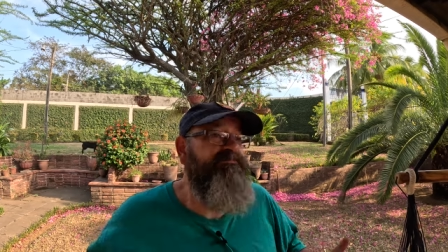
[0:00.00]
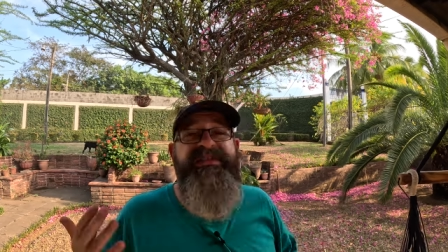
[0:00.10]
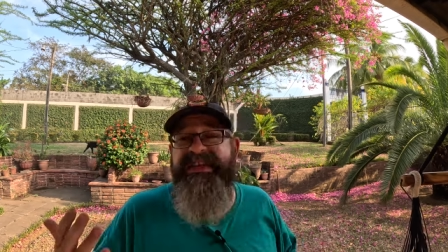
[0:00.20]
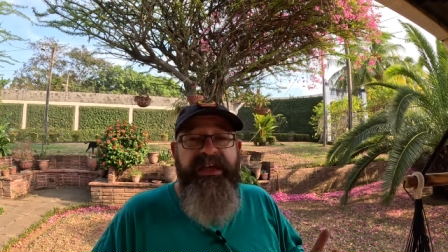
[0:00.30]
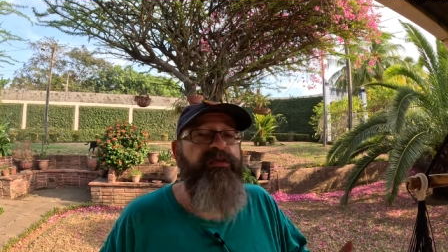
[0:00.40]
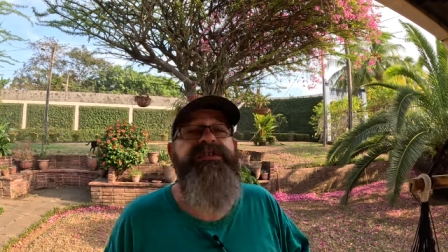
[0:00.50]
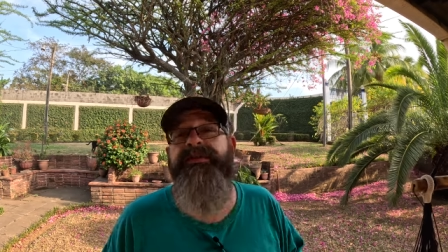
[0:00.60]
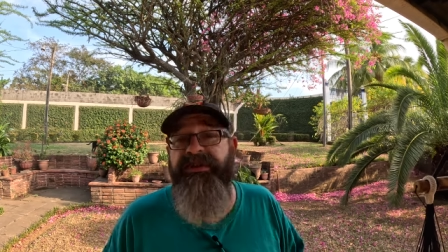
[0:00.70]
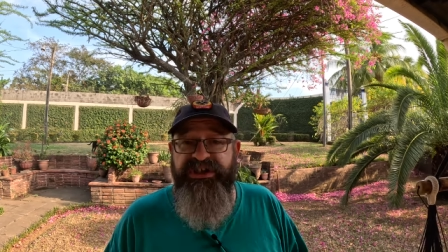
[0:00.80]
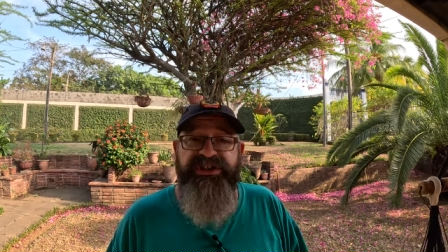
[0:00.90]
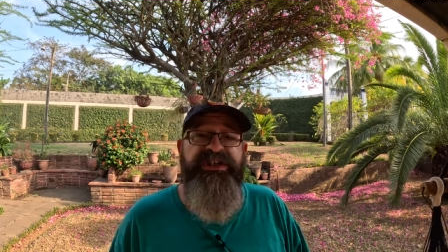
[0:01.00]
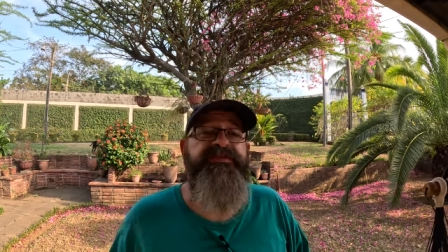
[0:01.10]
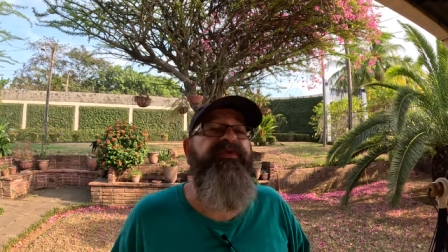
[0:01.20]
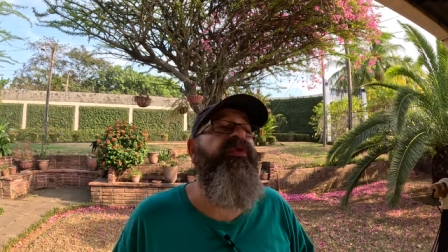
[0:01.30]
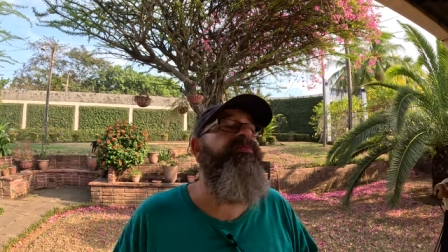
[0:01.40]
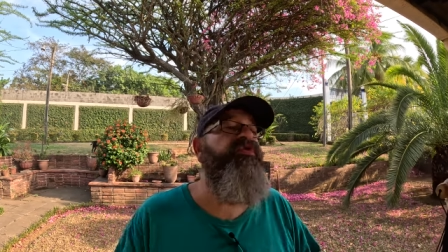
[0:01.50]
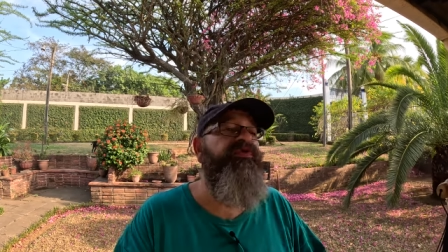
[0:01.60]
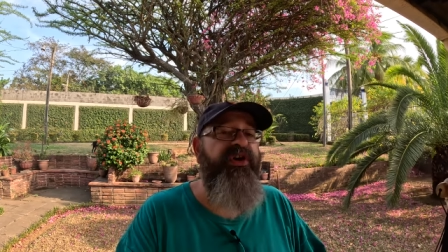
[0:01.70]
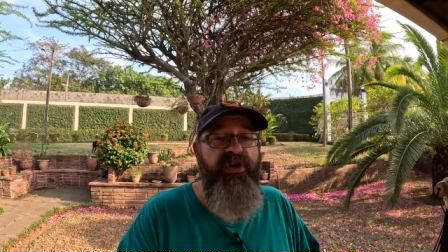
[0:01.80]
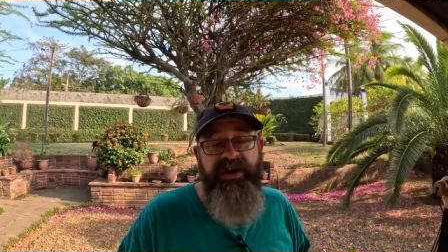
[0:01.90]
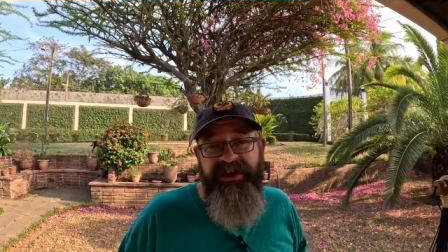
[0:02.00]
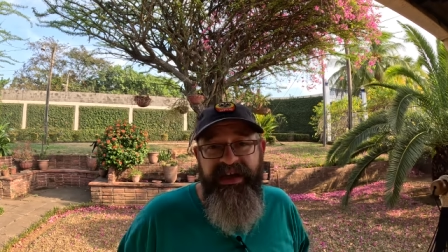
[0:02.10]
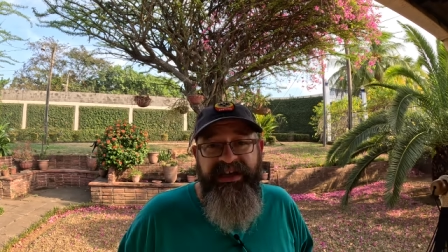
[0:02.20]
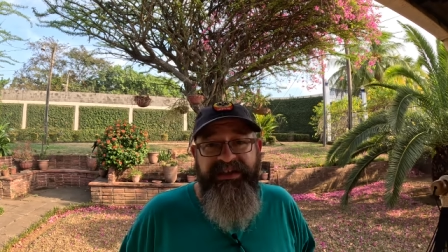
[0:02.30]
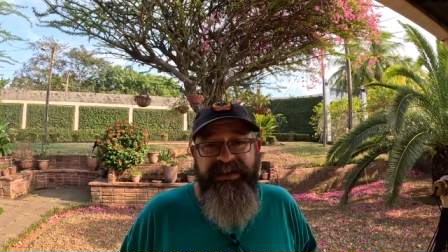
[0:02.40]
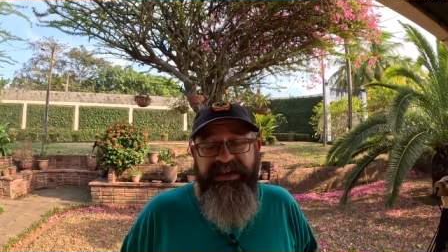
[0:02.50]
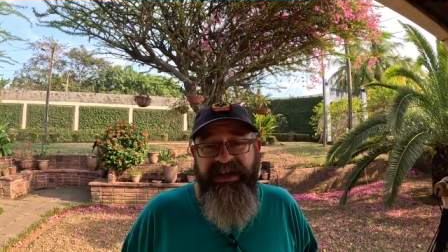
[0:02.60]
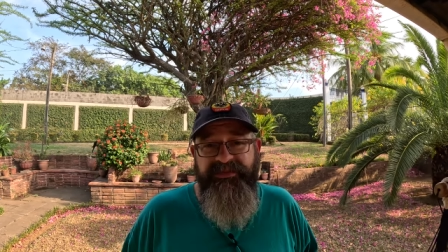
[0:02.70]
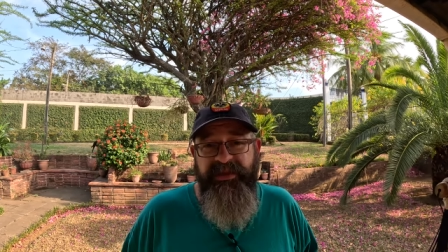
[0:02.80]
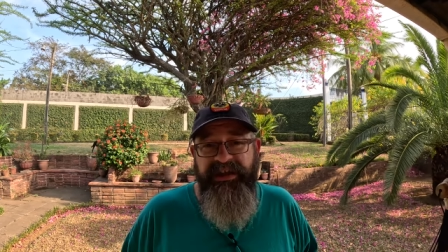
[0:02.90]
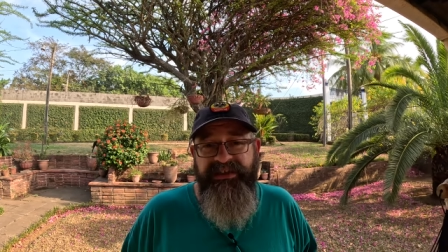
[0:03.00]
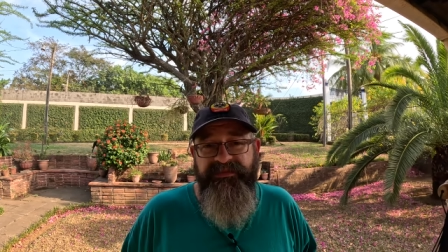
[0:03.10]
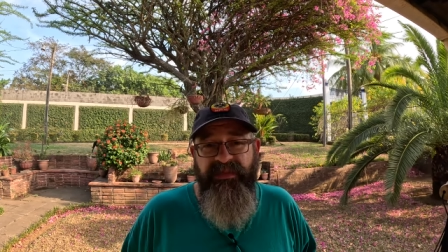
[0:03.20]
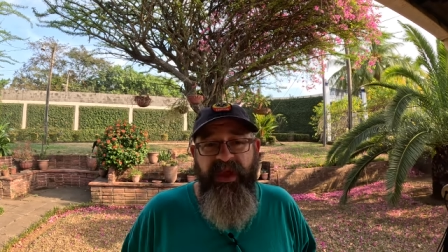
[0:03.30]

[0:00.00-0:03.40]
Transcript: deal with some logistics before moving on to the next place.